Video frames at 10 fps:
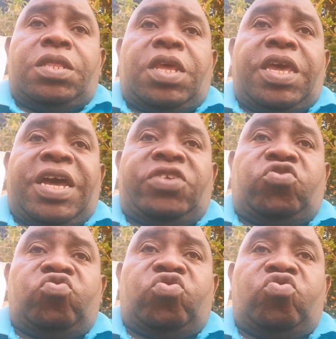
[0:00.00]
they
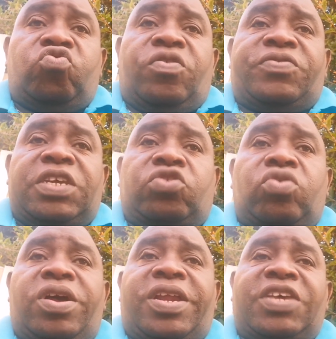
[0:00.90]
accuse you of
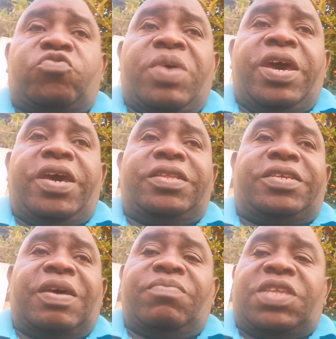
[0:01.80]
sexual harassment.
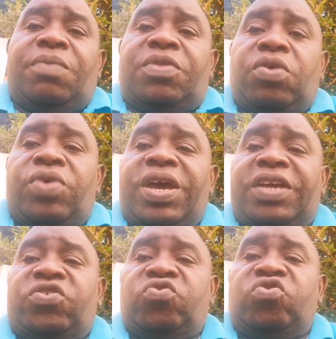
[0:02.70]
Sometimes they will
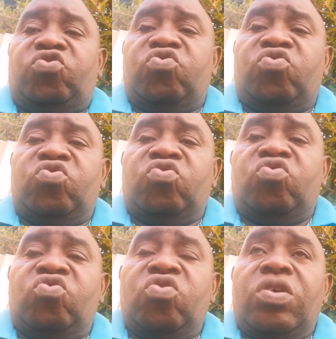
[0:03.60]
accuse
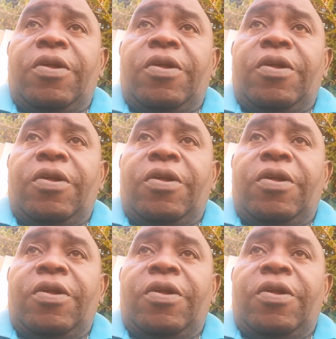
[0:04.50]
you